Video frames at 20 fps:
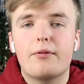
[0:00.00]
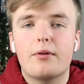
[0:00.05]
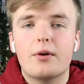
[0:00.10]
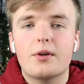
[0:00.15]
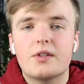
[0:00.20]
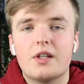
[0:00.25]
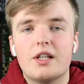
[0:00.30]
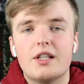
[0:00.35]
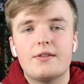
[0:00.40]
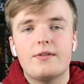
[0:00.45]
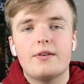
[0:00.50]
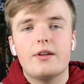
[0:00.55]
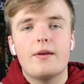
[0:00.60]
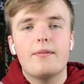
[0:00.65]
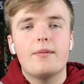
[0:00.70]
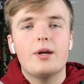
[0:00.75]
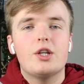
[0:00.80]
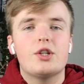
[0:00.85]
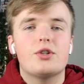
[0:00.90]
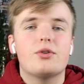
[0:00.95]
Before I start this
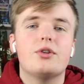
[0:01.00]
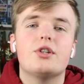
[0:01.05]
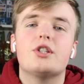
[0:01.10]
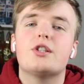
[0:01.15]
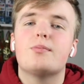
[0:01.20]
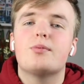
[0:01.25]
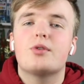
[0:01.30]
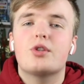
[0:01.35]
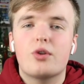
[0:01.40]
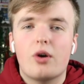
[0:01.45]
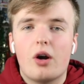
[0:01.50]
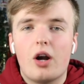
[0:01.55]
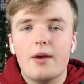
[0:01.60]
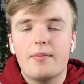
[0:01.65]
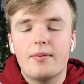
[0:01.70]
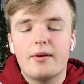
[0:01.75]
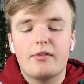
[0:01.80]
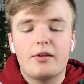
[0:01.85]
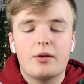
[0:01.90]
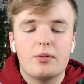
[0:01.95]
video, make sure you
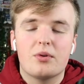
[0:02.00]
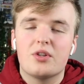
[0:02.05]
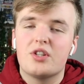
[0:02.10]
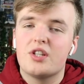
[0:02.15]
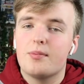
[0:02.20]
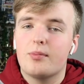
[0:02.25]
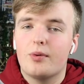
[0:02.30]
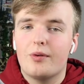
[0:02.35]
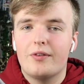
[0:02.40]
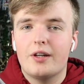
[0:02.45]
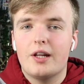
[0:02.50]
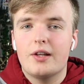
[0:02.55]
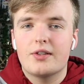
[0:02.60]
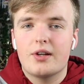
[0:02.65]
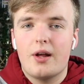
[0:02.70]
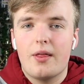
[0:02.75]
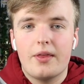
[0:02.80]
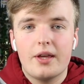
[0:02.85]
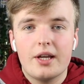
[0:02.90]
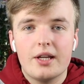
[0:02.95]
subscribe if you want to see more
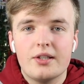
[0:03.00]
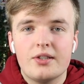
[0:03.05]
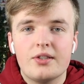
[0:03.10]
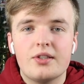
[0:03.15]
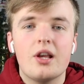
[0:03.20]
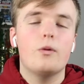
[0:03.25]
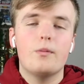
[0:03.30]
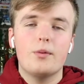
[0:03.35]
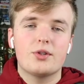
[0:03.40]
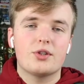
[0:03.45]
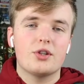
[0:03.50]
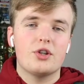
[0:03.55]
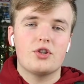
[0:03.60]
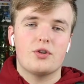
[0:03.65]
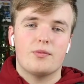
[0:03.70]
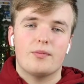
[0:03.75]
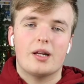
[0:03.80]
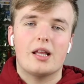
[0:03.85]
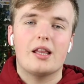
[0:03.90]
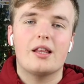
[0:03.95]
videos like this. All my
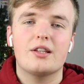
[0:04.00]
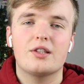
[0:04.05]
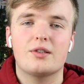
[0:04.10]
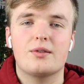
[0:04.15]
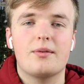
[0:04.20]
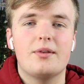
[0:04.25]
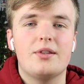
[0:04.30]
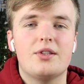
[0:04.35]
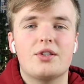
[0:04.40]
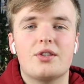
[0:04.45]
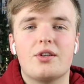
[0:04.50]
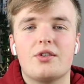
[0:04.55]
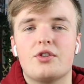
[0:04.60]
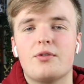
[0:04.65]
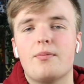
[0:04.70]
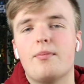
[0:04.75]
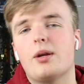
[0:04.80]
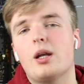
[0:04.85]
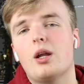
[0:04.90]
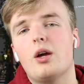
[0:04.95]
social media links are in the
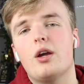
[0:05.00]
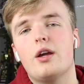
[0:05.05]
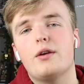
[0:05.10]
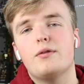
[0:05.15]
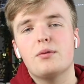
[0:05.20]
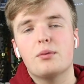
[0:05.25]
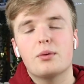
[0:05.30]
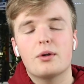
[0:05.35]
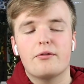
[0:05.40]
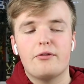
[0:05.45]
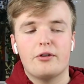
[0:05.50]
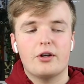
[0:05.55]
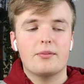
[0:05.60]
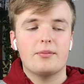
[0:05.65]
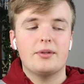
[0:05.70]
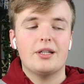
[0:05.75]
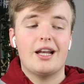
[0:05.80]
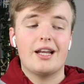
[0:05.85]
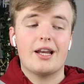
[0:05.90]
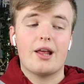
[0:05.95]
description below if you want to follow
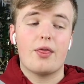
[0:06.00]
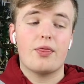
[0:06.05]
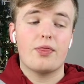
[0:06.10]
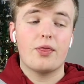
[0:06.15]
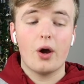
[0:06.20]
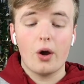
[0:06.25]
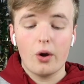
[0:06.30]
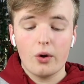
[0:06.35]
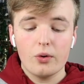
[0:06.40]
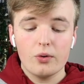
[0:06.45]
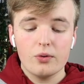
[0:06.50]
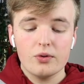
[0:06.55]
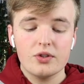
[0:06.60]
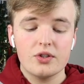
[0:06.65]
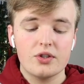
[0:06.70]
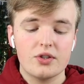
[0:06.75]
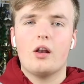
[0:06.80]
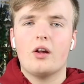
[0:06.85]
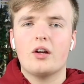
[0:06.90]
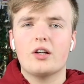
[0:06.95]
me in any of
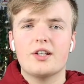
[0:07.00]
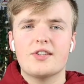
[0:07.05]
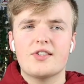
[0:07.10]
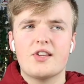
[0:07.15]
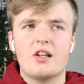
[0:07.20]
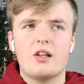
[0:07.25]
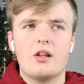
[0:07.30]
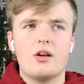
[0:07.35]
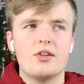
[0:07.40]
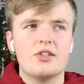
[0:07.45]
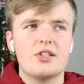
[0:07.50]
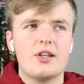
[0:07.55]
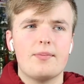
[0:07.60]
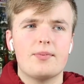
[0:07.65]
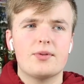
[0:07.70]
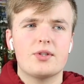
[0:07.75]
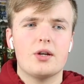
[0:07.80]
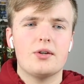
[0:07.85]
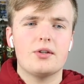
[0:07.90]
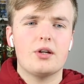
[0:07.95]
those. Like I said, last
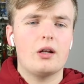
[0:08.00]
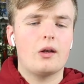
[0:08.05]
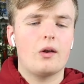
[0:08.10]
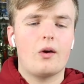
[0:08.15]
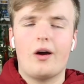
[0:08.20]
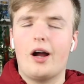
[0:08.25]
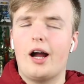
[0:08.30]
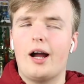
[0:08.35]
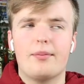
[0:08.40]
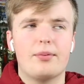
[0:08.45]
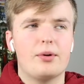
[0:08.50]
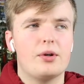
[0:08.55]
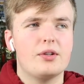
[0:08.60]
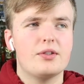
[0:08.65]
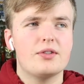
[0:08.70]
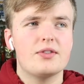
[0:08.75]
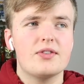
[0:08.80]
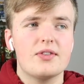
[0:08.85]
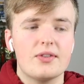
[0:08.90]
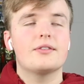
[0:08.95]
episode, a lot
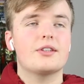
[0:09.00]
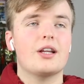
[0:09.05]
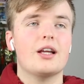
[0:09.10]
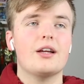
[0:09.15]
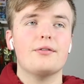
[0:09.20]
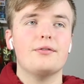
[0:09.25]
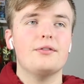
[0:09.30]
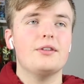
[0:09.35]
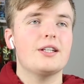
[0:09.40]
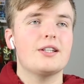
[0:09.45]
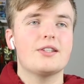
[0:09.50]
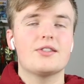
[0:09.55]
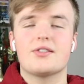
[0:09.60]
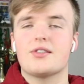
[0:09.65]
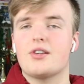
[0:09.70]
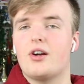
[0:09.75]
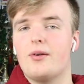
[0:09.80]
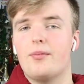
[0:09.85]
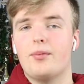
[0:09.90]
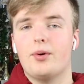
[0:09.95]
happens. Daphne and
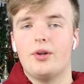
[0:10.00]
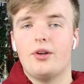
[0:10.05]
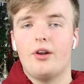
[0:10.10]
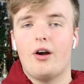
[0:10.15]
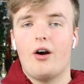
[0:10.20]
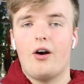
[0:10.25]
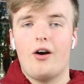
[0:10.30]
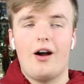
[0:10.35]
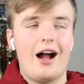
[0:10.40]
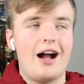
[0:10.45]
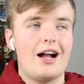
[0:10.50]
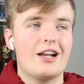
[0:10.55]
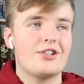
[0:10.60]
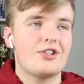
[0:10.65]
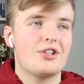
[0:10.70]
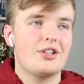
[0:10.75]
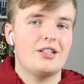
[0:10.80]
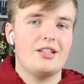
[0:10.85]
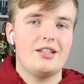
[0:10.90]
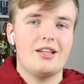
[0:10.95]
Simon are
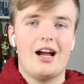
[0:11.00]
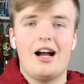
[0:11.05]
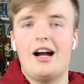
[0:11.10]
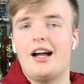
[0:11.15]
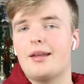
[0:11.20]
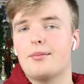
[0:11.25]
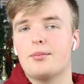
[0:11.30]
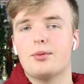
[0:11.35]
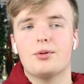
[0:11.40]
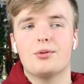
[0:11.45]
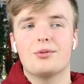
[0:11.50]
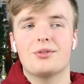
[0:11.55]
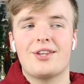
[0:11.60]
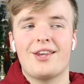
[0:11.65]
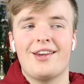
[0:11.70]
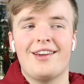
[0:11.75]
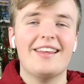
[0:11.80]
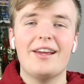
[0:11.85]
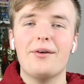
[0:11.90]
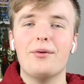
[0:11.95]
actually animals.
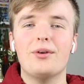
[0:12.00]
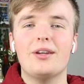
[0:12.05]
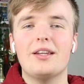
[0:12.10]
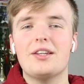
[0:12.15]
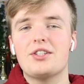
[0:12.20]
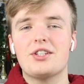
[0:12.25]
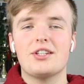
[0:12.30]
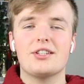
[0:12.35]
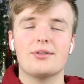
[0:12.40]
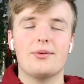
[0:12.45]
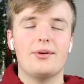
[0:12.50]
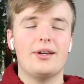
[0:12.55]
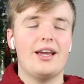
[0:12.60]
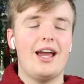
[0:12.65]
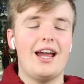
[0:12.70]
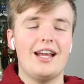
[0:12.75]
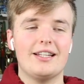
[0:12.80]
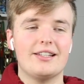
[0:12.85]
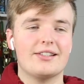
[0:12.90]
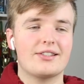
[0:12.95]
they will literally do
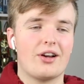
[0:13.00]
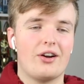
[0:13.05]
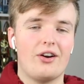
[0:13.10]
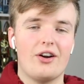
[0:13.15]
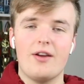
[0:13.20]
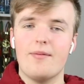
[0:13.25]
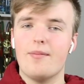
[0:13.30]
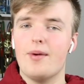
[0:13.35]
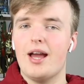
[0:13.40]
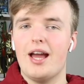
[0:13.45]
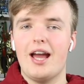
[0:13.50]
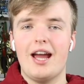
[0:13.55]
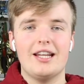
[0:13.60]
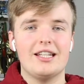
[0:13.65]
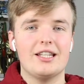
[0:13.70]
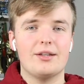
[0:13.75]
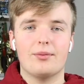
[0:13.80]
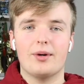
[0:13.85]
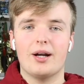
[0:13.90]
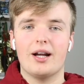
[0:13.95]
it anytime,
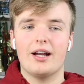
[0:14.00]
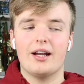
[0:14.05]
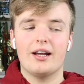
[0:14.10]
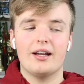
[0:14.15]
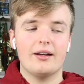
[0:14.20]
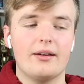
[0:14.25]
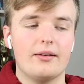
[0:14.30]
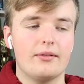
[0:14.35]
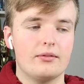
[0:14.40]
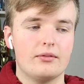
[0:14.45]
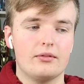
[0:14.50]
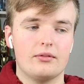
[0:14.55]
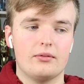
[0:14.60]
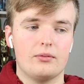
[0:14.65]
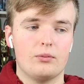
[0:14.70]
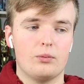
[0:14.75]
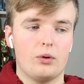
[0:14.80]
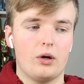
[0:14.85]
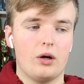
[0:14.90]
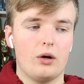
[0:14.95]
anywhere.
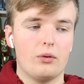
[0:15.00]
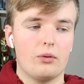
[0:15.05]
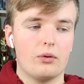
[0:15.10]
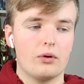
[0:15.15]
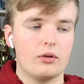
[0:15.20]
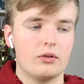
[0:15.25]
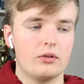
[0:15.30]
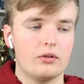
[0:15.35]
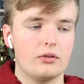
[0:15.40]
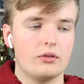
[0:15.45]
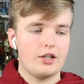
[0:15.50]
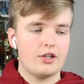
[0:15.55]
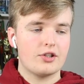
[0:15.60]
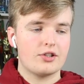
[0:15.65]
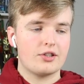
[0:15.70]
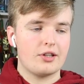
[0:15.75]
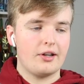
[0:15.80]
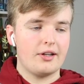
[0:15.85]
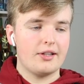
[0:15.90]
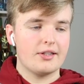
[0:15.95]
Whoa it
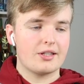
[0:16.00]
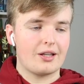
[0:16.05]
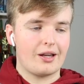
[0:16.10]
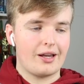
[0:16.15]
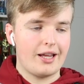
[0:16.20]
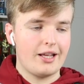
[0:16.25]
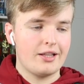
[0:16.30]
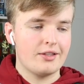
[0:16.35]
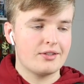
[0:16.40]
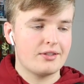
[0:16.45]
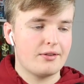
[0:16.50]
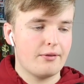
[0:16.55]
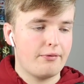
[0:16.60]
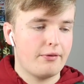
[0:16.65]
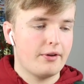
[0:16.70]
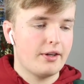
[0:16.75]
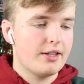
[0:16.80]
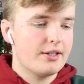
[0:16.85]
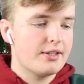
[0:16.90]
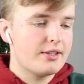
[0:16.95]
just turned into like insta
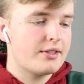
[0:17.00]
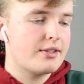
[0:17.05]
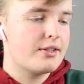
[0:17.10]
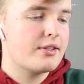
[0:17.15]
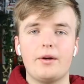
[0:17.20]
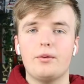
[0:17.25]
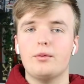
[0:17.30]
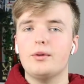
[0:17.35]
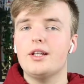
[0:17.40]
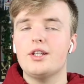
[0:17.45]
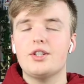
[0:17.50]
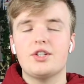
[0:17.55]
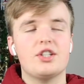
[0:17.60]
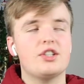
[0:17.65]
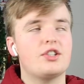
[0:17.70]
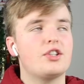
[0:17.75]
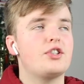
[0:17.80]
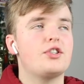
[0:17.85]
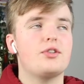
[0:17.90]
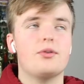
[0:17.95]
fizz. They will literally
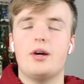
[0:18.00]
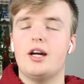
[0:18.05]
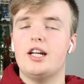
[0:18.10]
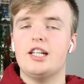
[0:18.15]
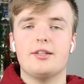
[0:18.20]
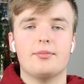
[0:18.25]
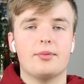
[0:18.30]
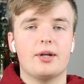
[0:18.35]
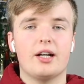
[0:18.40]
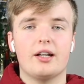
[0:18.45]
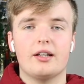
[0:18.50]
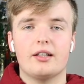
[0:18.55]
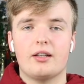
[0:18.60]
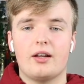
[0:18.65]
just do it anywhere.